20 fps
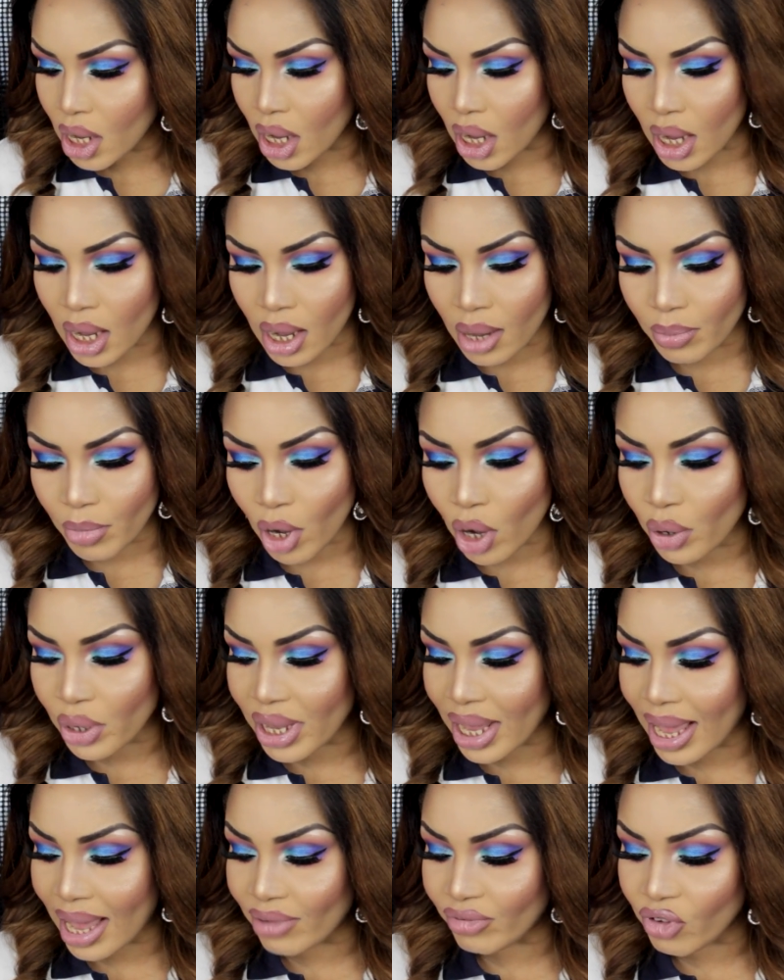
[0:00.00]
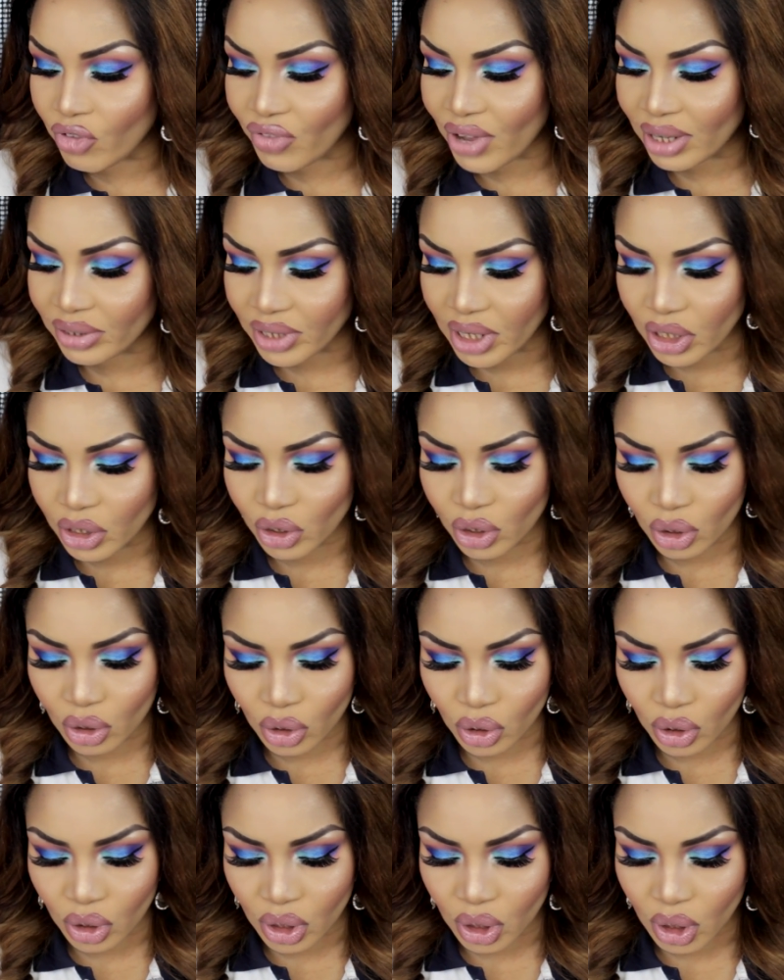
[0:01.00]
Oh yeah, and for foundation
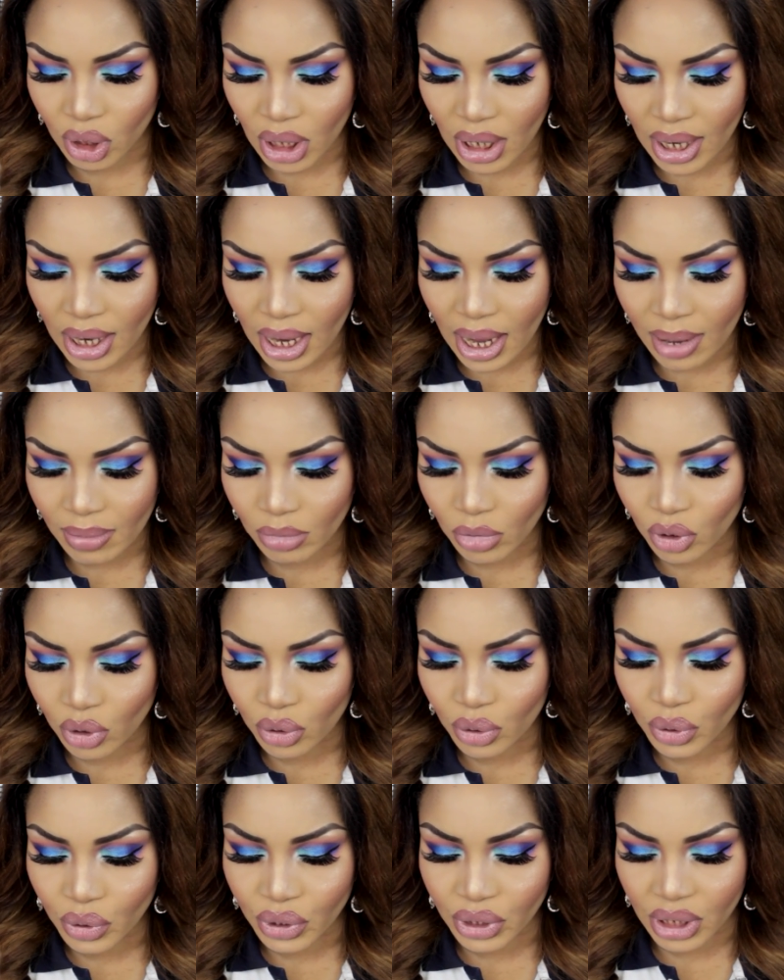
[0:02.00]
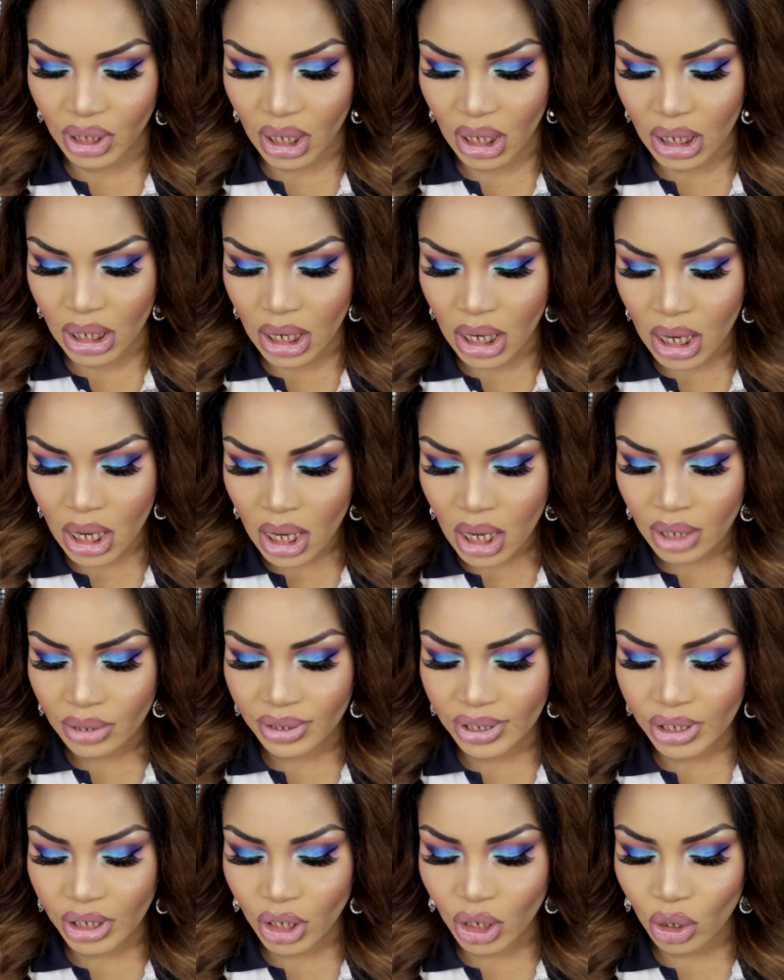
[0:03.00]
today, I'm using
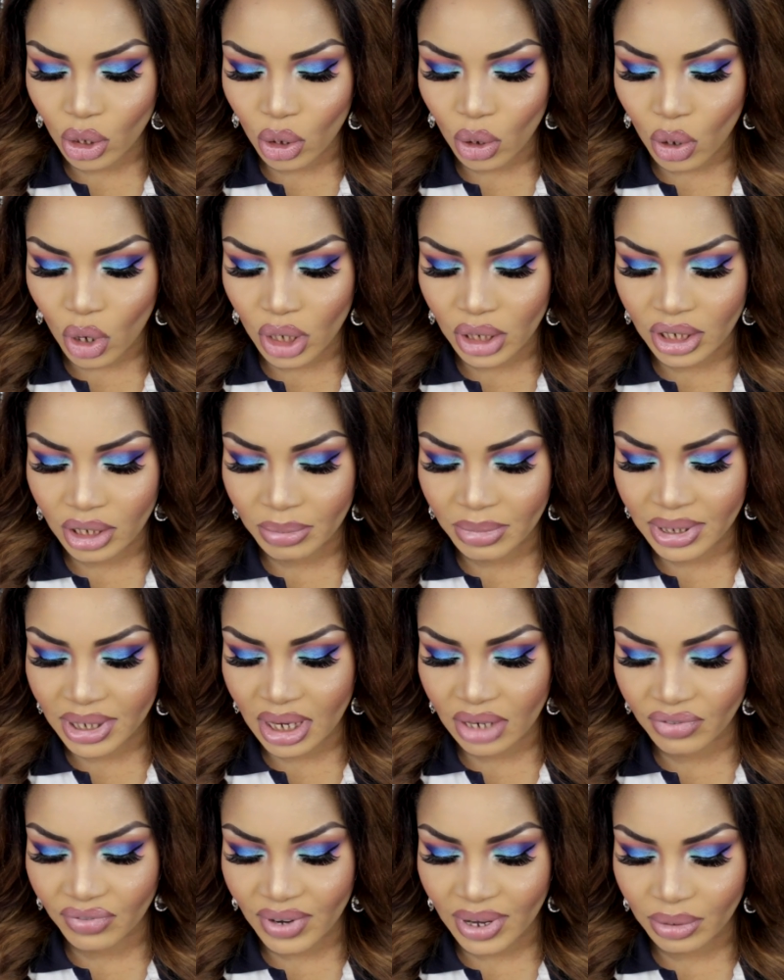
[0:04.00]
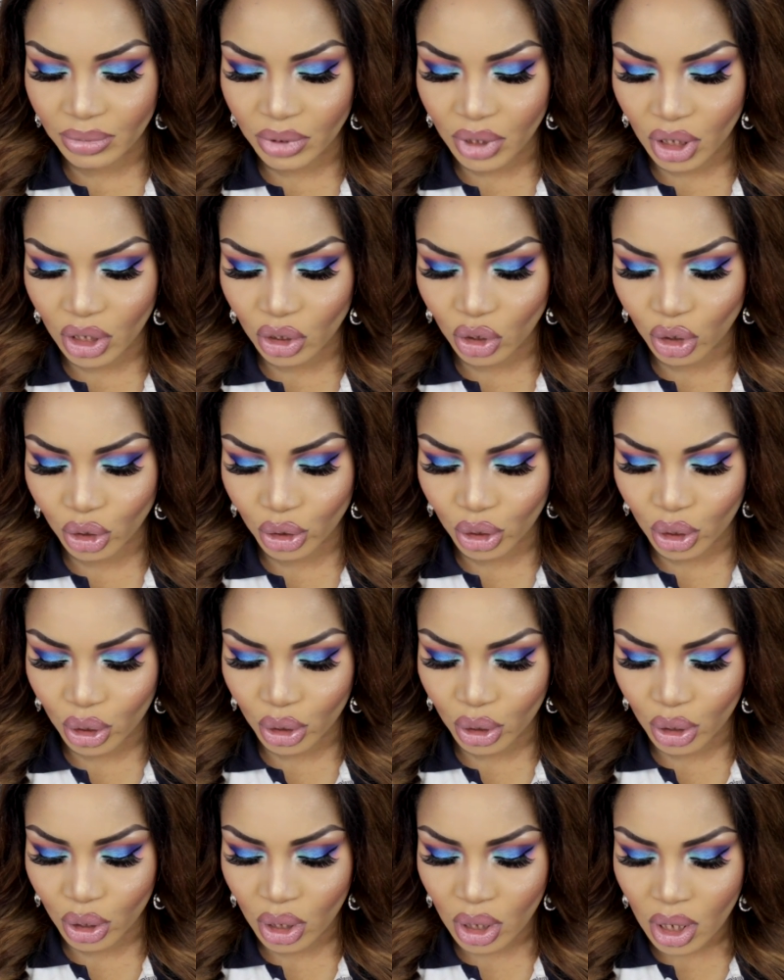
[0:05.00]
the Kiko Unlimited
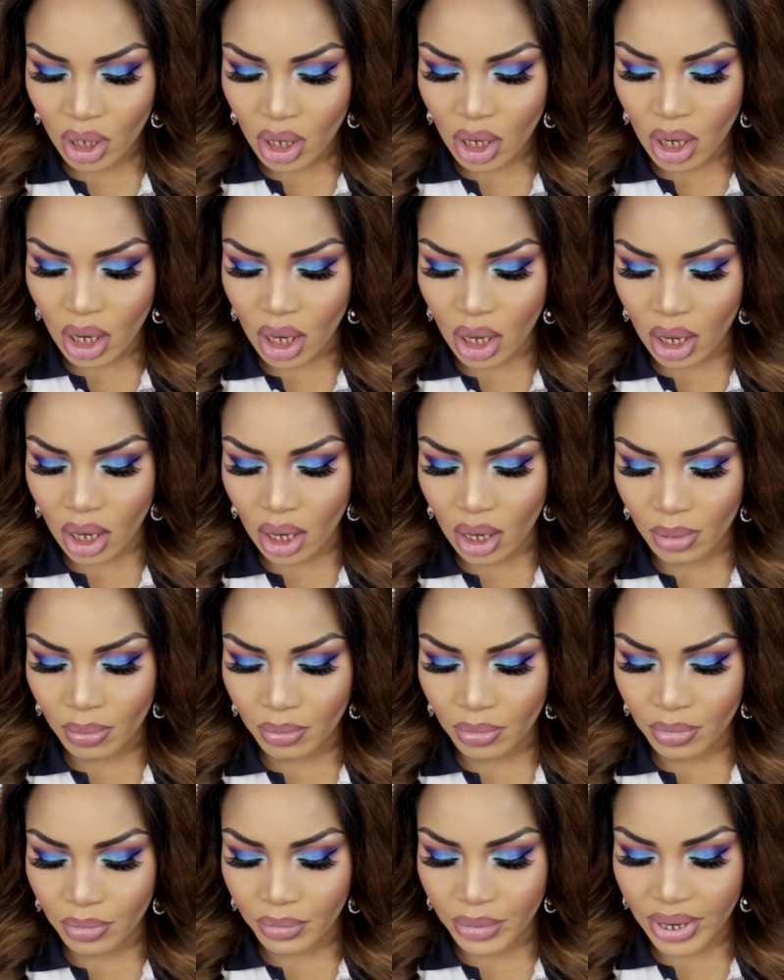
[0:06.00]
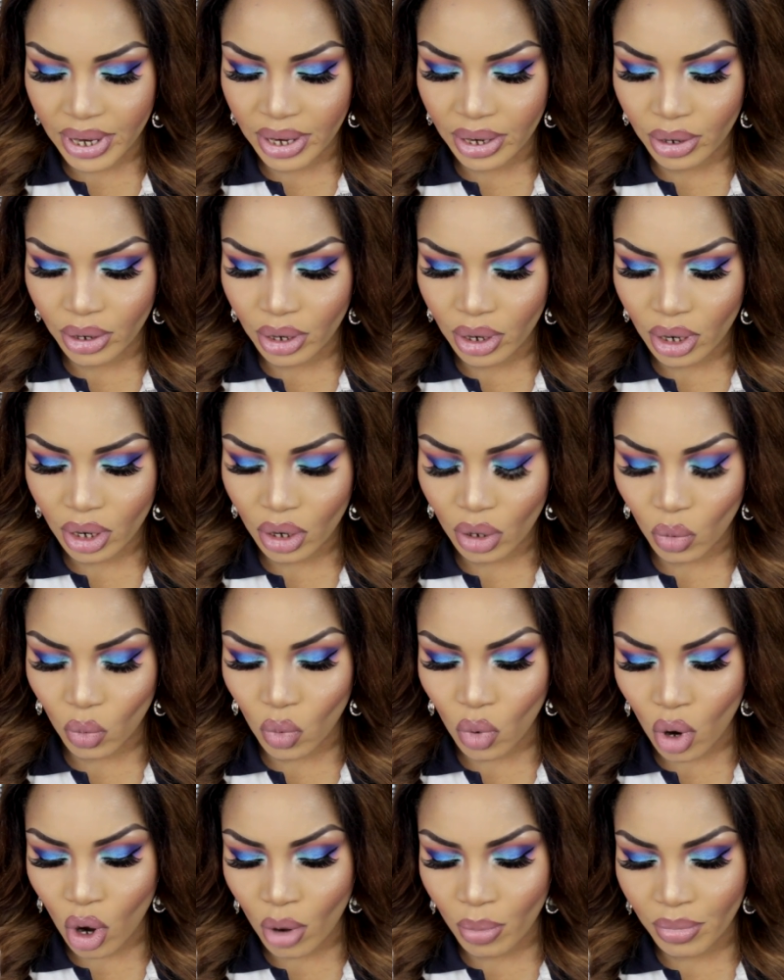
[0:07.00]
Foundation in
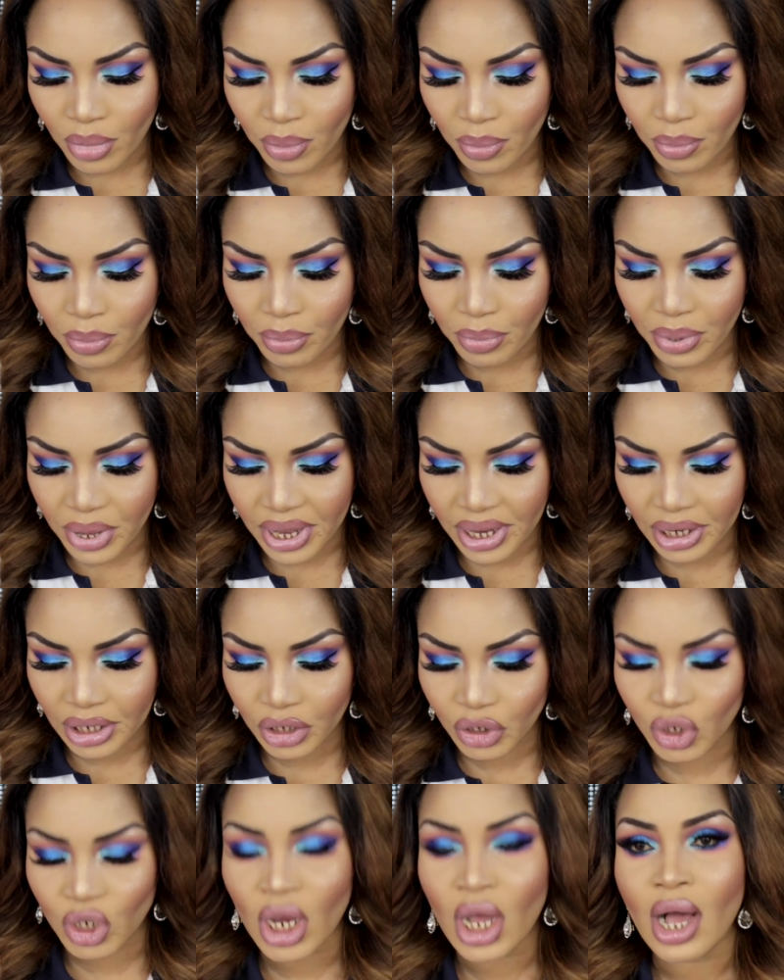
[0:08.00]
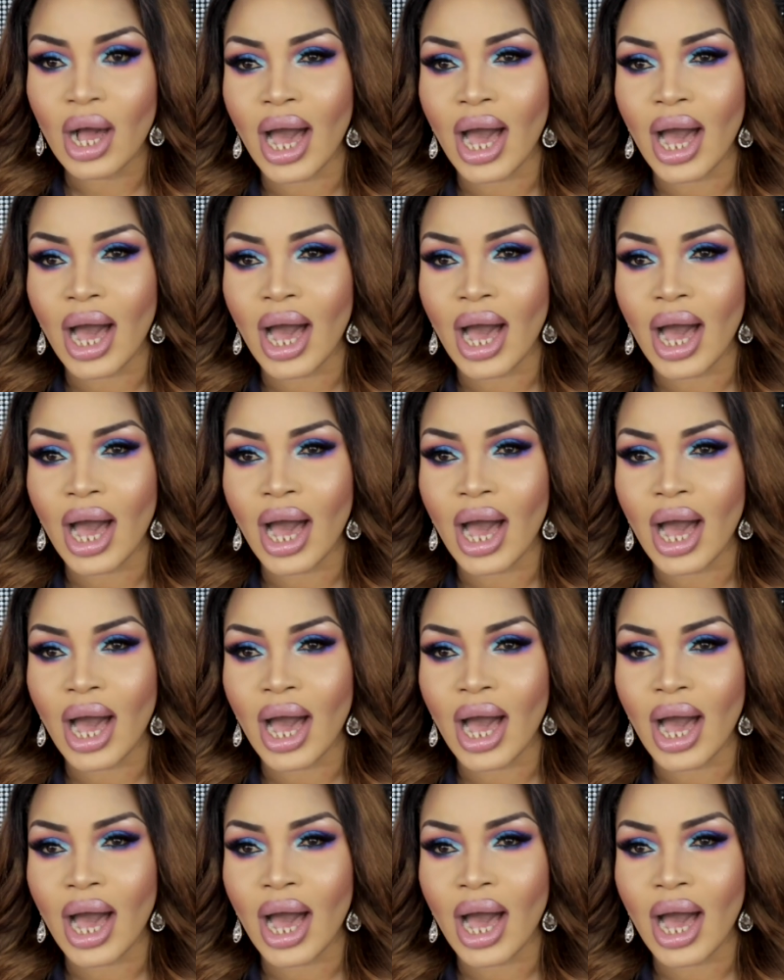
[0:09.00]
warm beige.